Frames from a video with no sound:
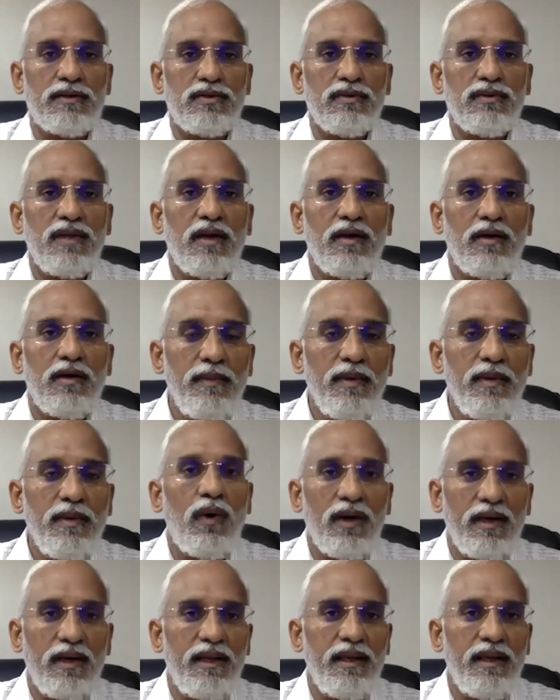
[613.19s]
So that will be
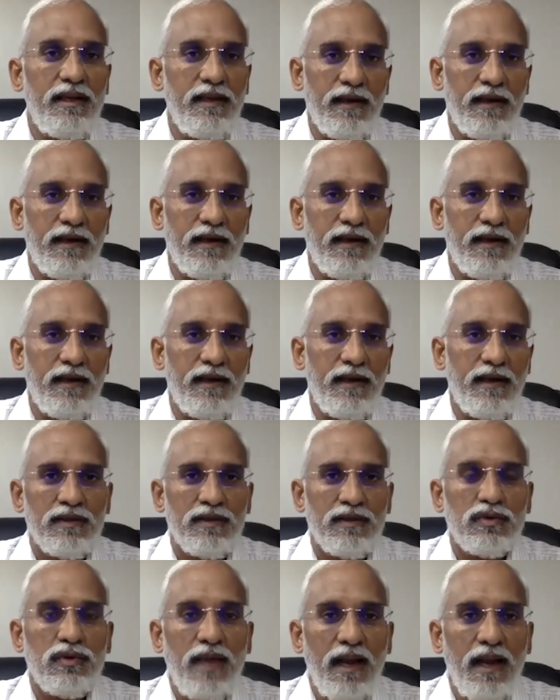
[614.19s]
one area.
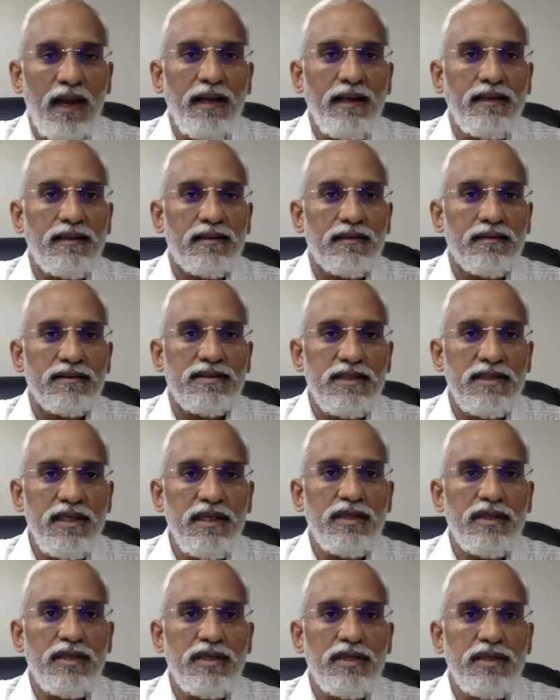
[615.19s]
So the Act
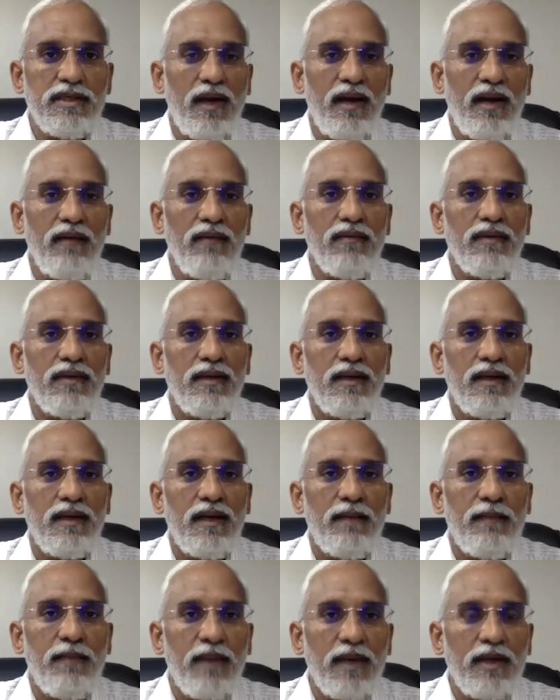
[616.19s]
seeks to have
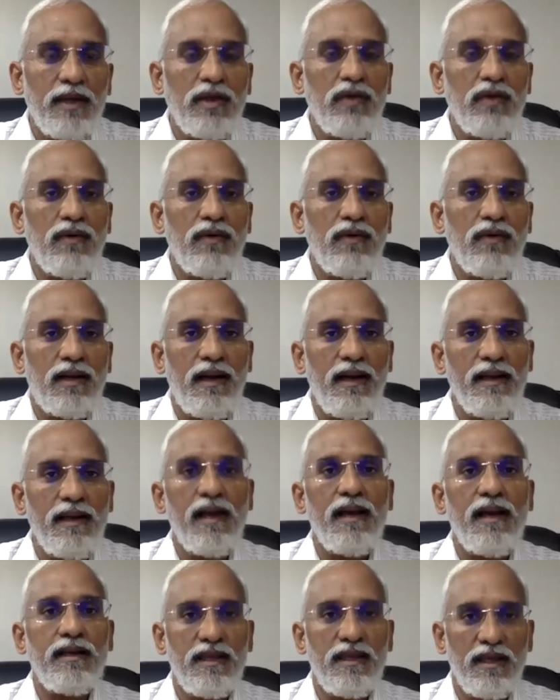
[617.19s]
a particular
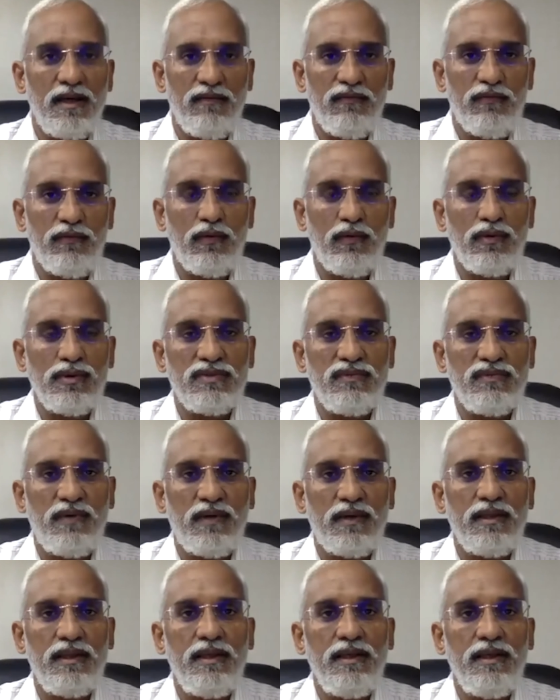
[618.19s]
hierarchy of courts
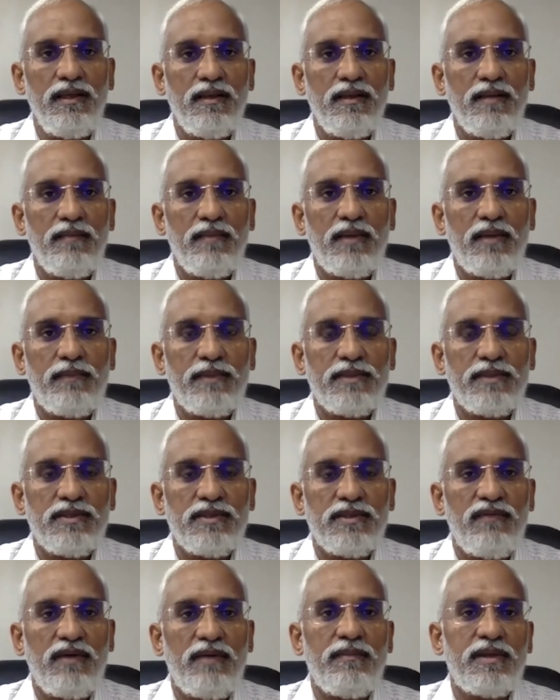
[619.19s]
for the purpose
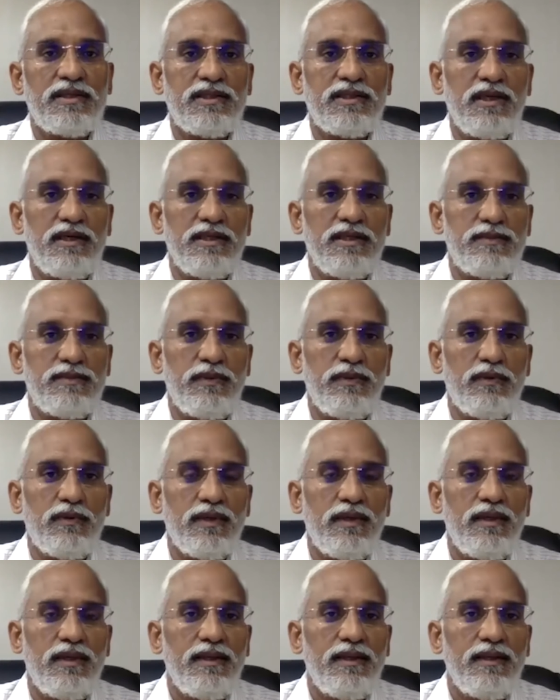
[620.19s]
of commercial dispute.
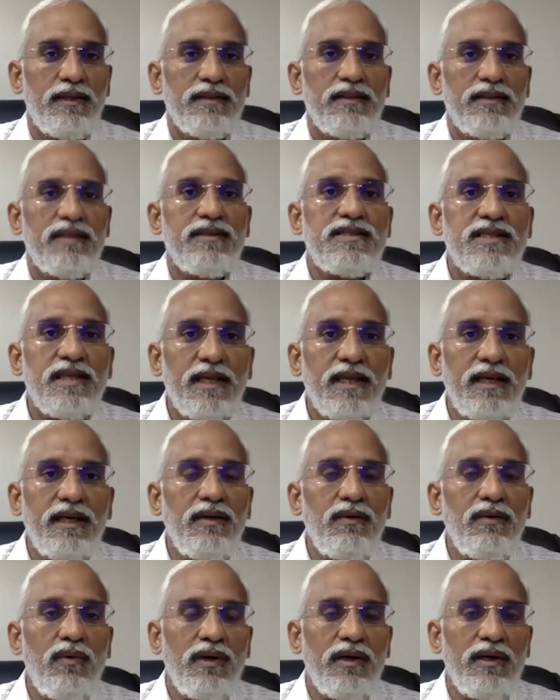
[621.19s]
Then
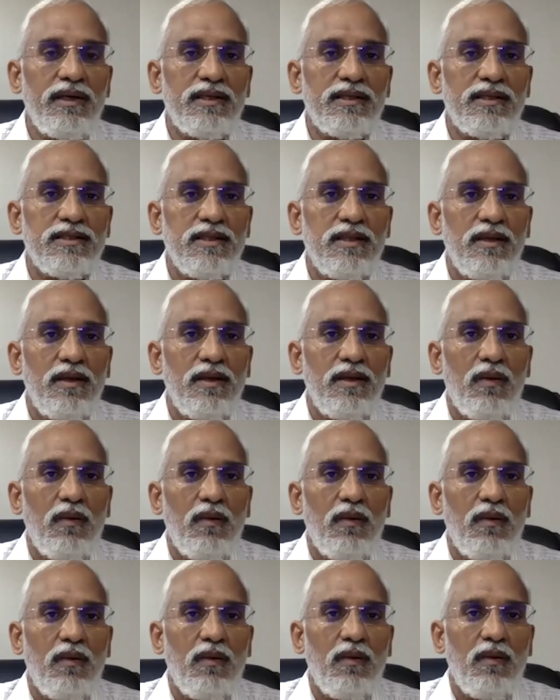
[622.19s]
second one is
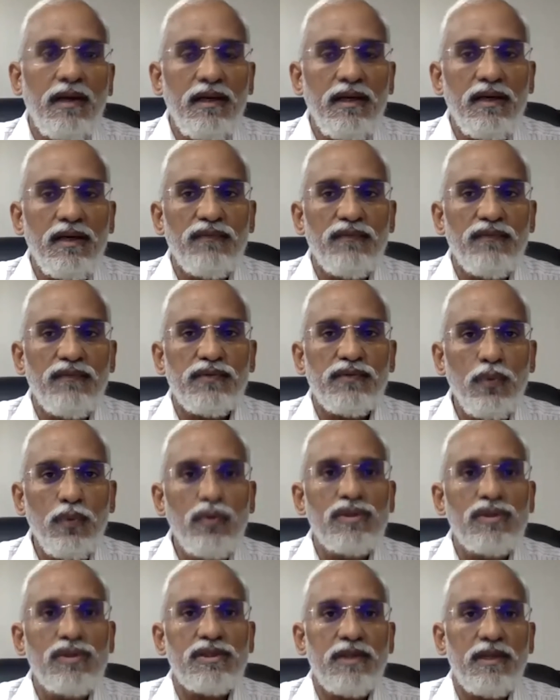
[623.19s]
what kind of
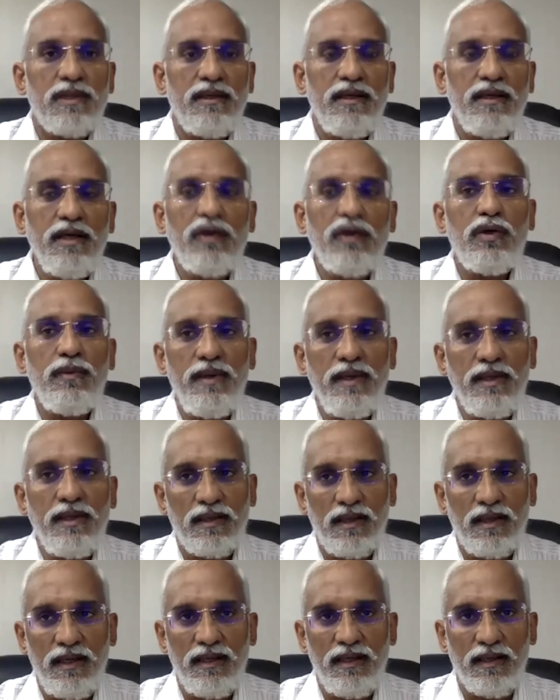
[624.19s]
suits need to be
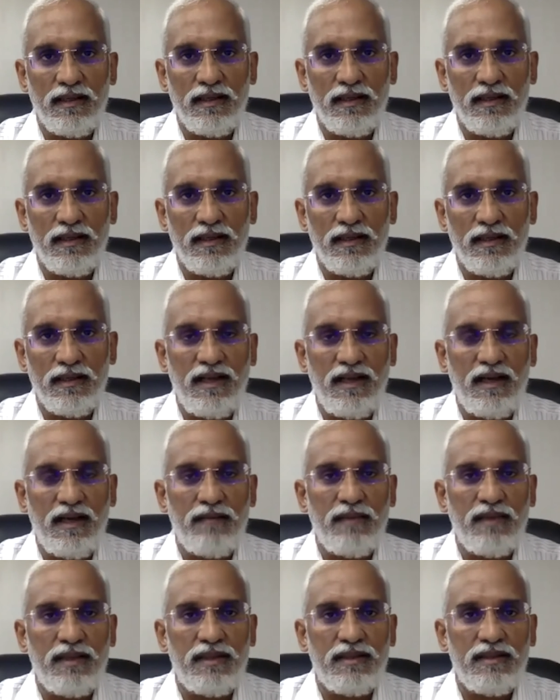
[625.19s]
tried under this
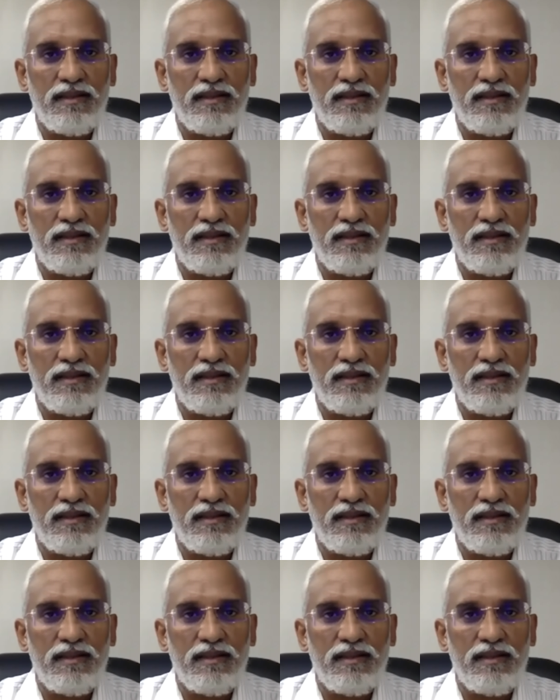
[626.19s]
enactment.